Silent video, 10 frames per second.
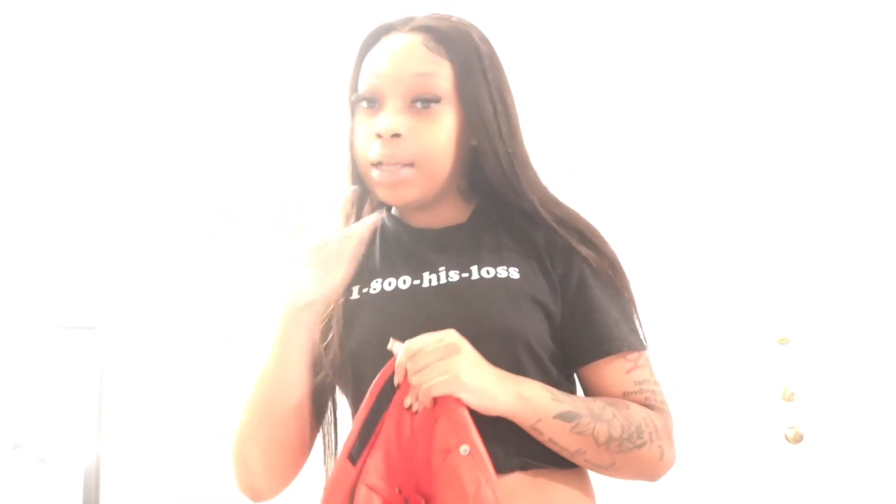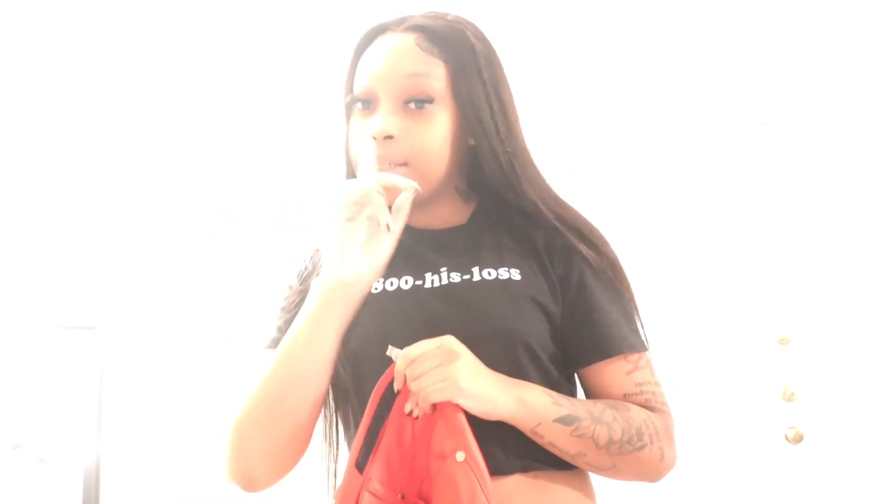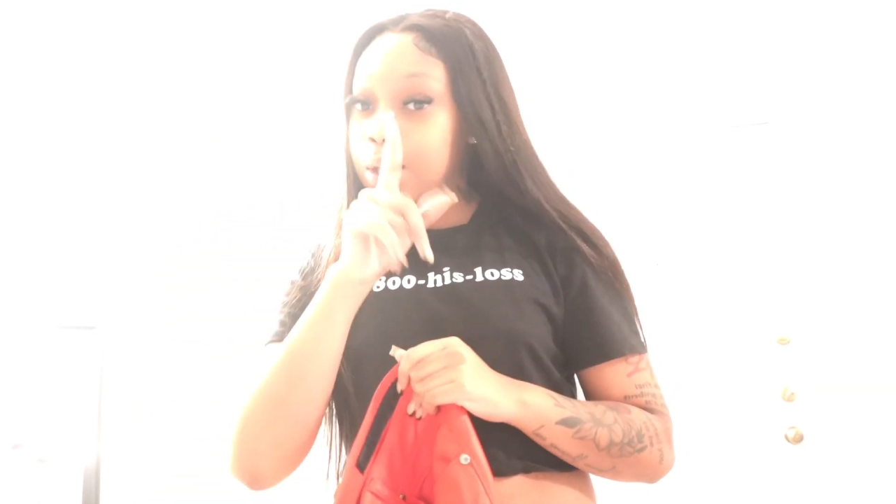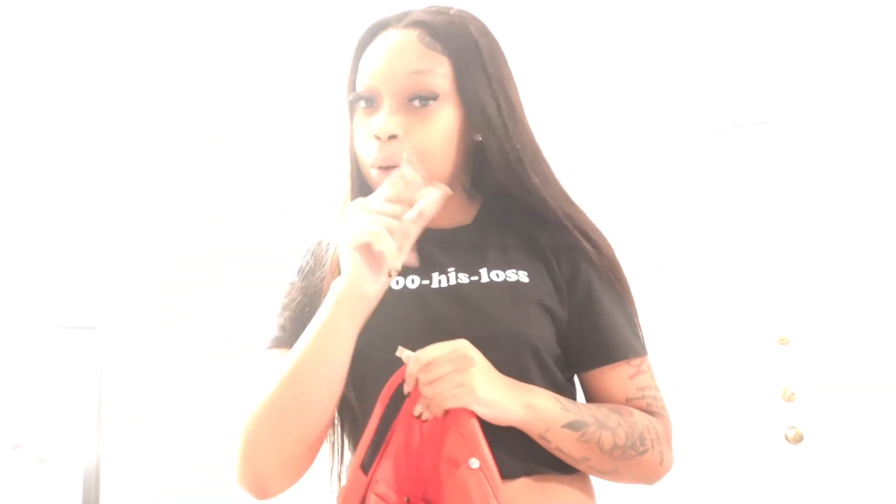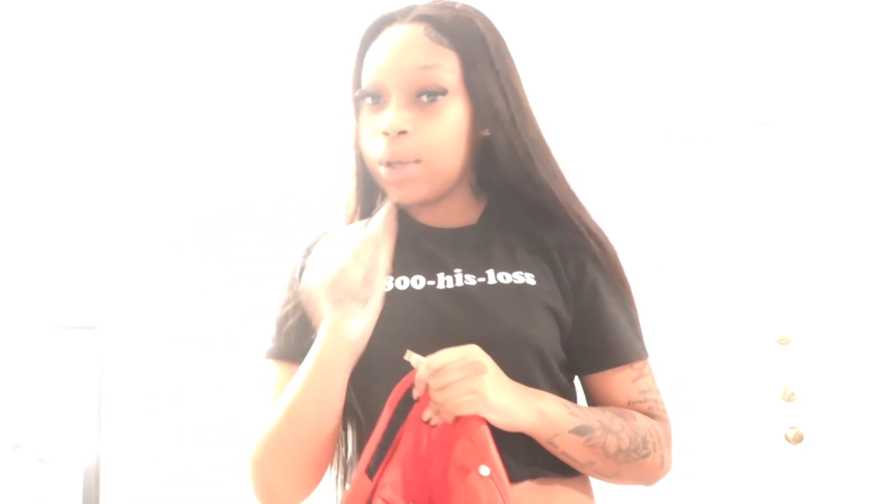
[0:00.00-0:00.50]

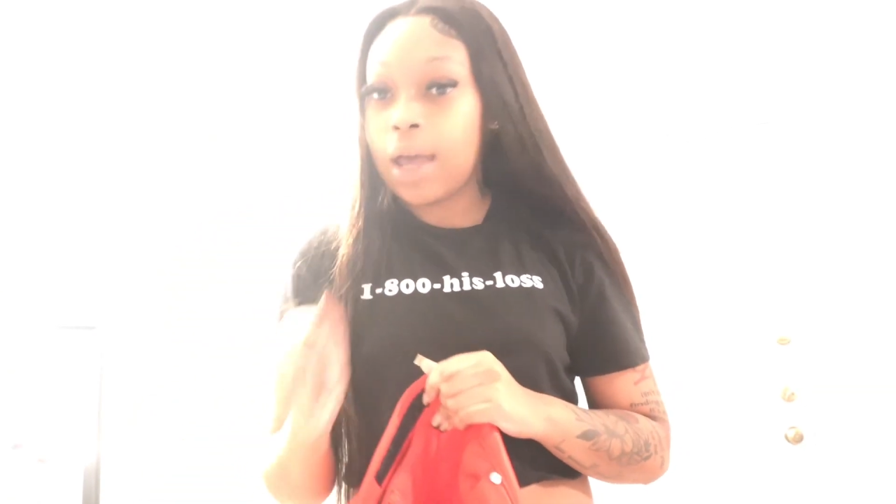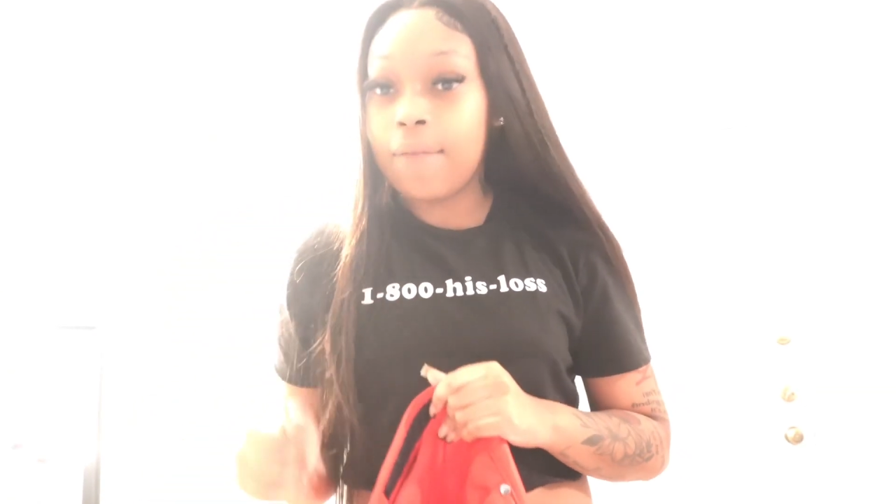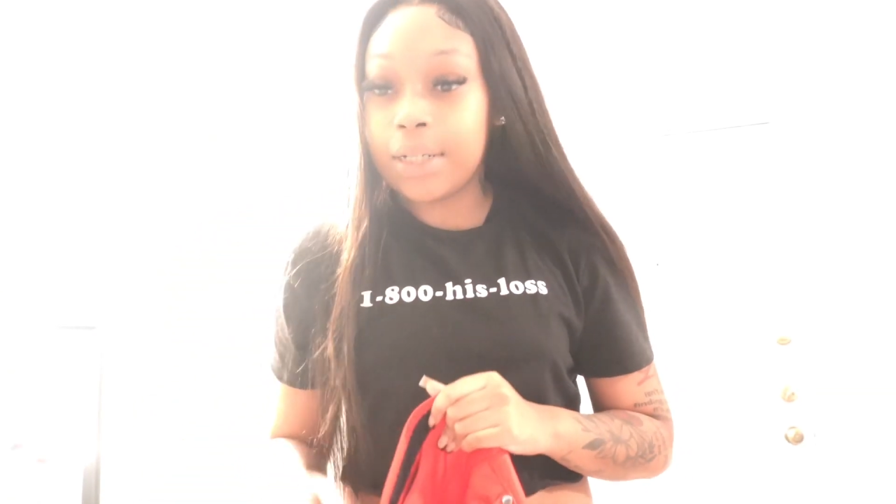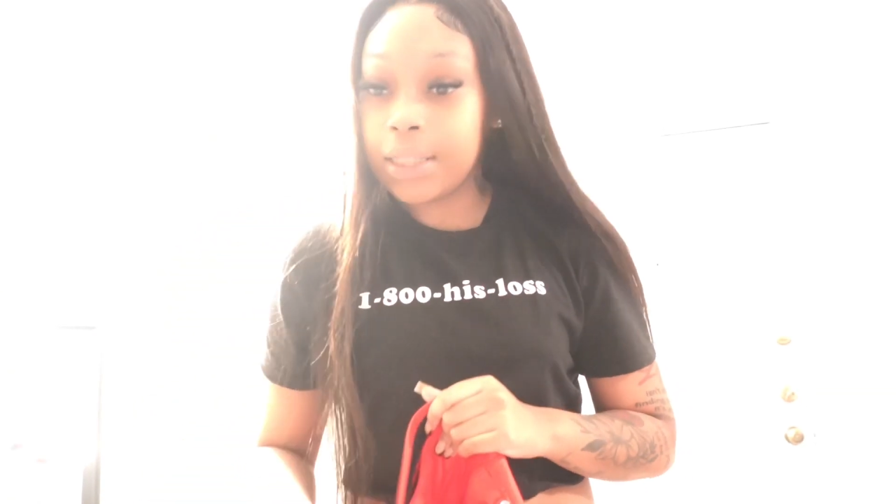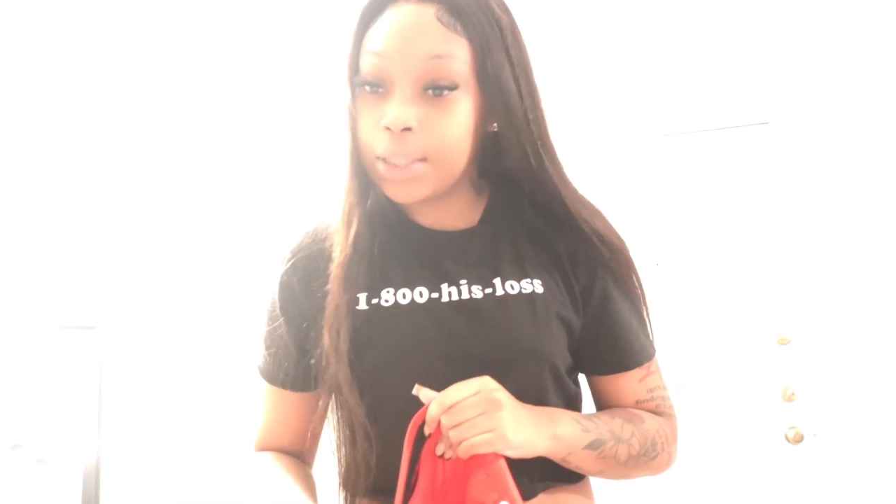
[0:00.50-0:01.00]
So y'all
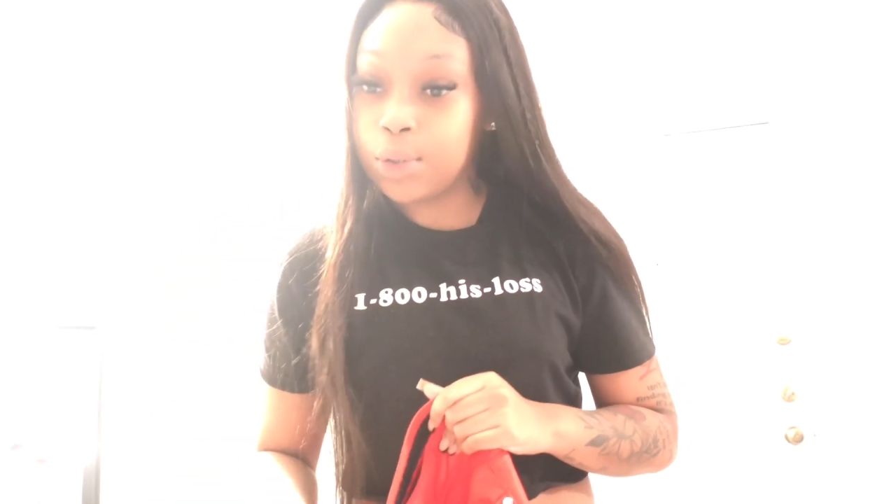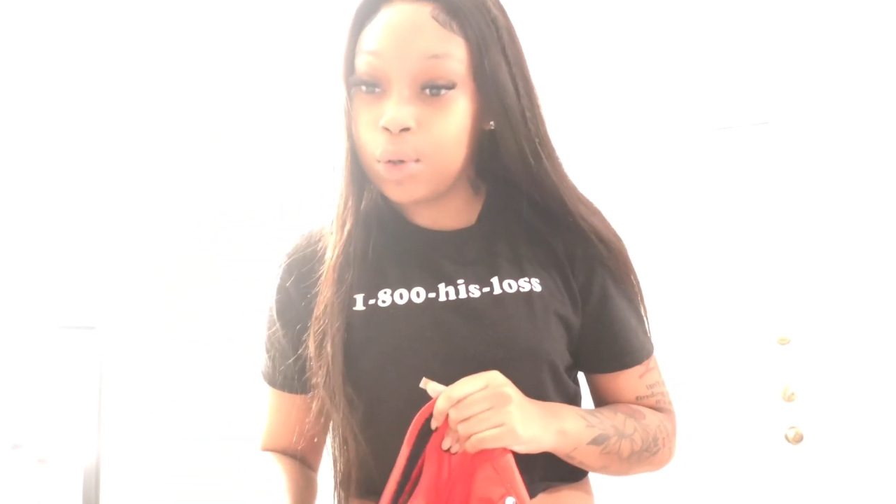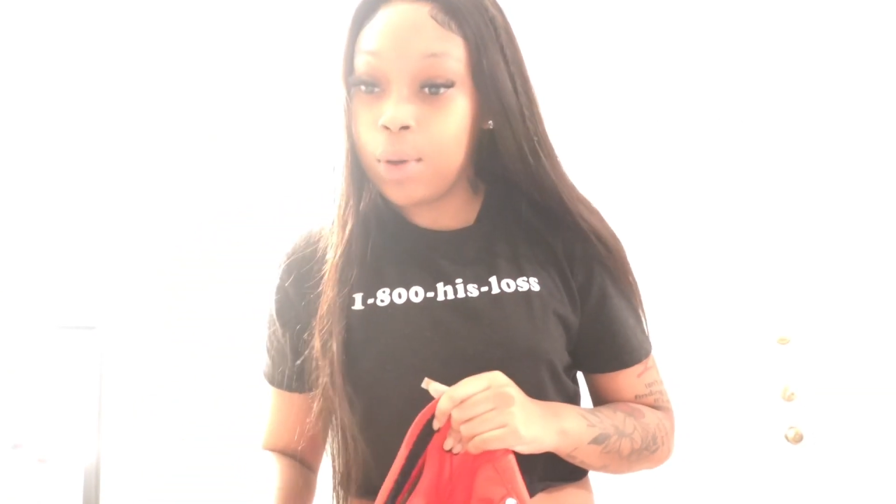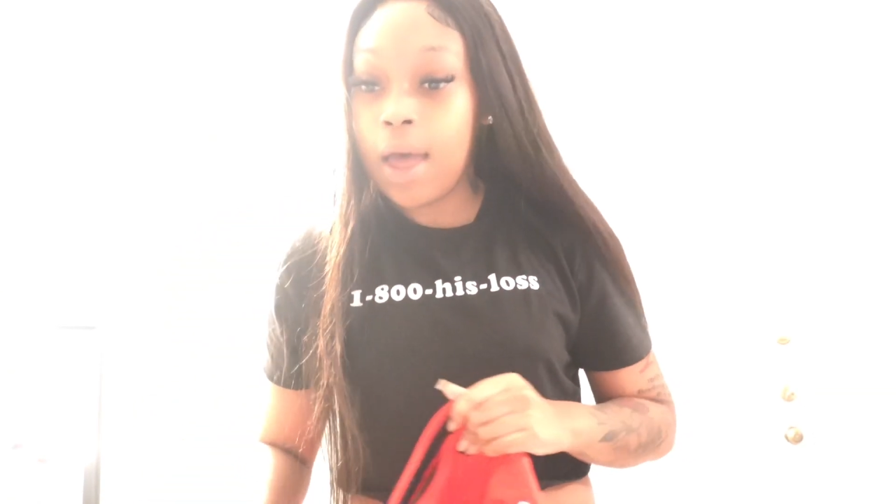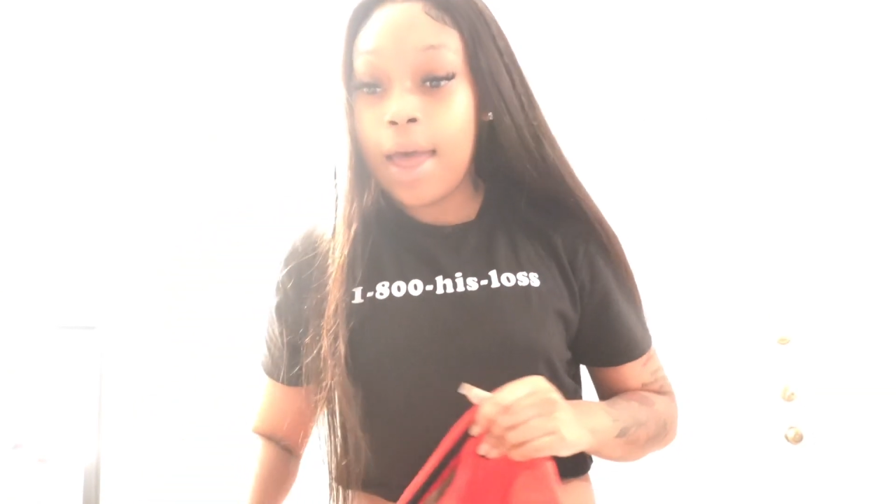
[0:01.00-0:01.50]
finna stay tuned